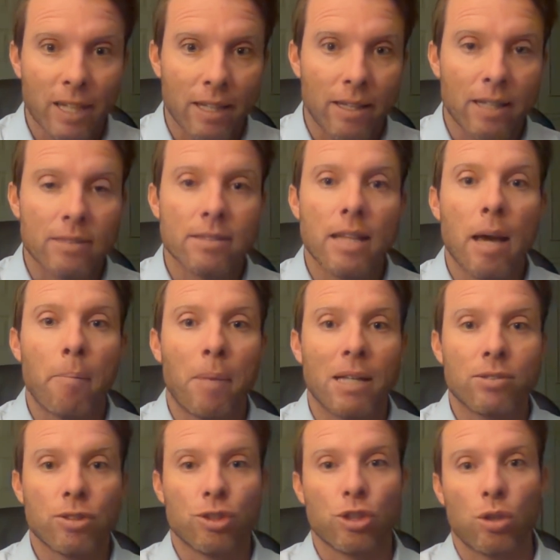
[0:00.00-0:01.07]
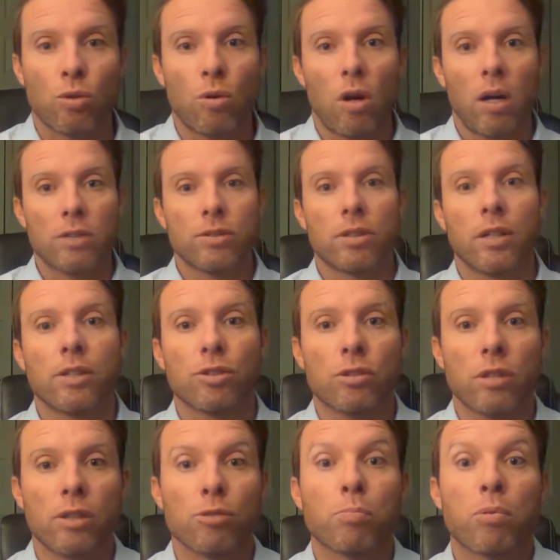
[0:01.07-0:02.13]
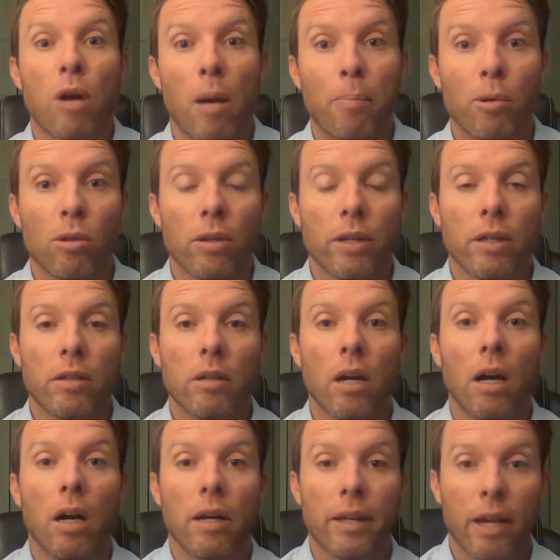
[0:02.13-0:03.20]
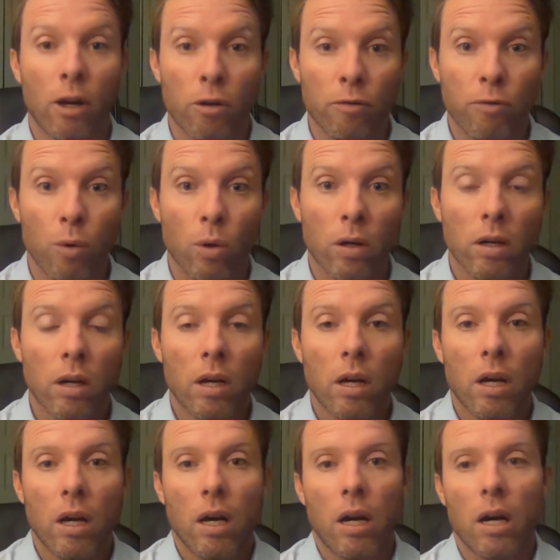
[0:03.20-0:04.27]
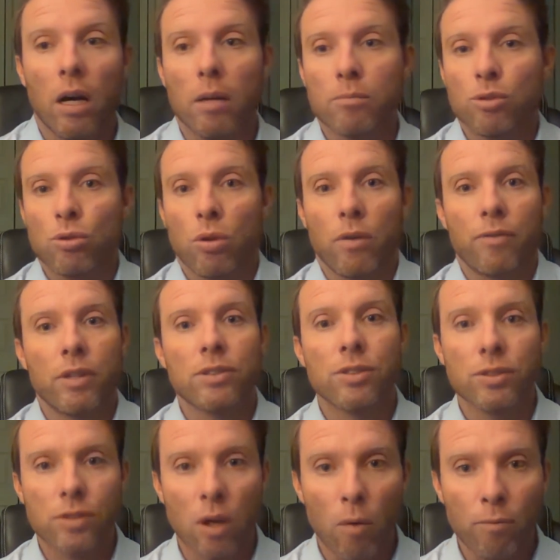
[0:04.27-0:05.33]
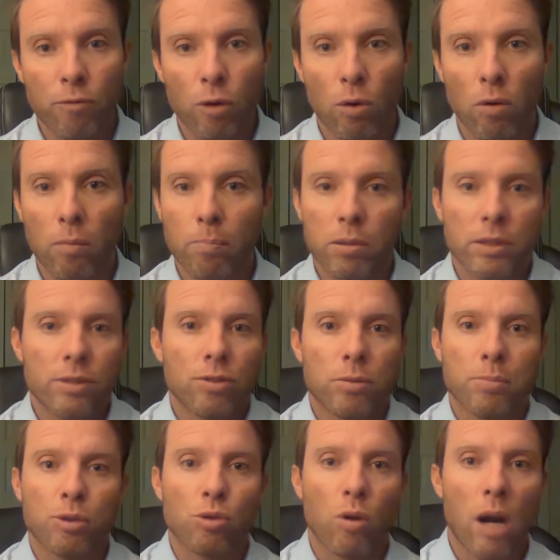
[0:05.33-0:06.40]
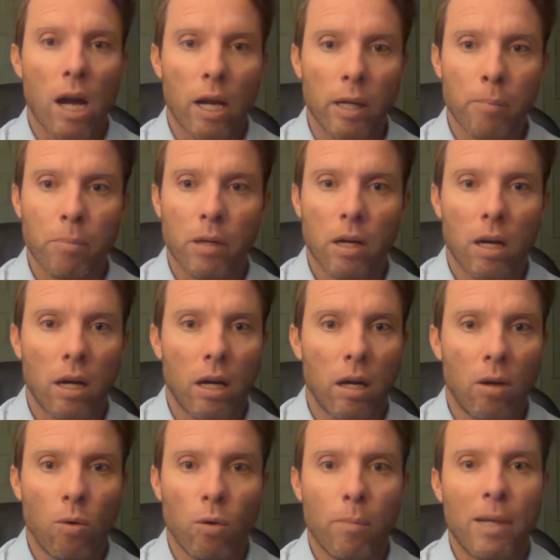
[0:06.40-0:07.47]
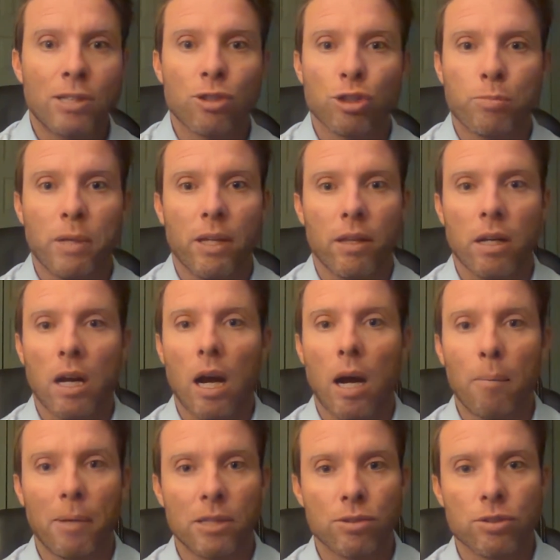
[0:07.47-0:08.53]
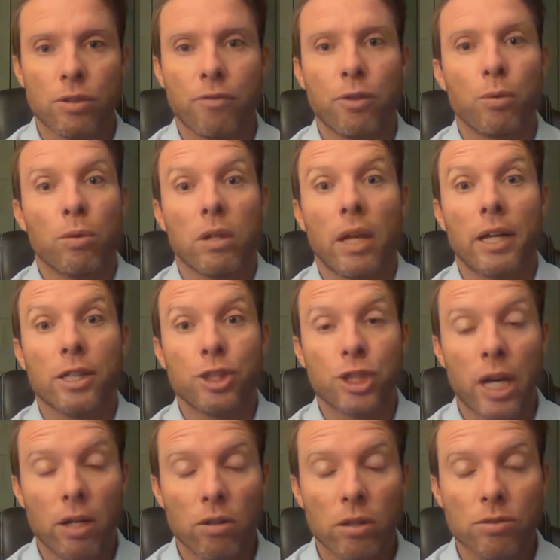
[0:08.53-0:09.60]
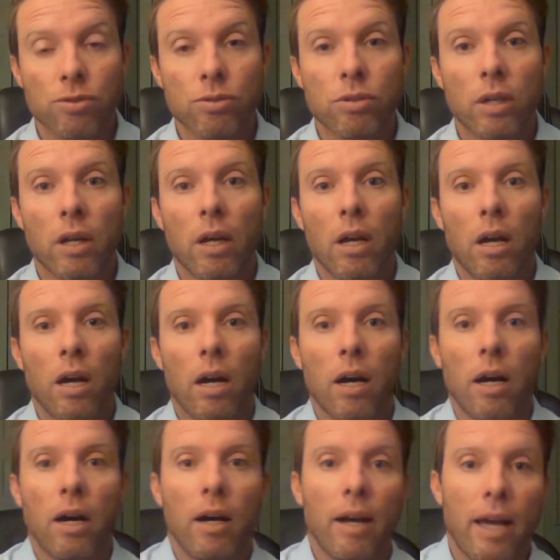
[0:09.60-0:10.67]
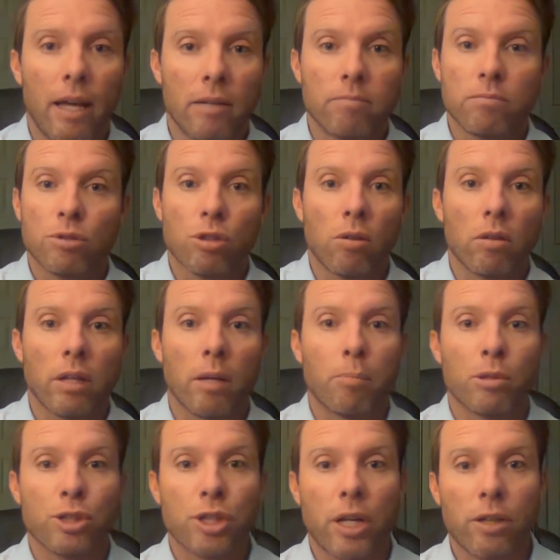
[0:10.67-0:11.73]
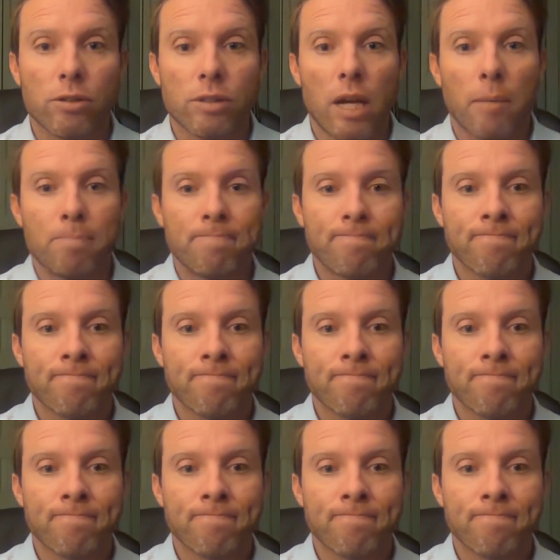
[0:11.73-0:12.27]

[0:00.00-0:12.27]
gets that message across and is properly cared for. So if this is helpful, please subscribe or message me in the comments if you would like a checklist, and certainly appreciate your time.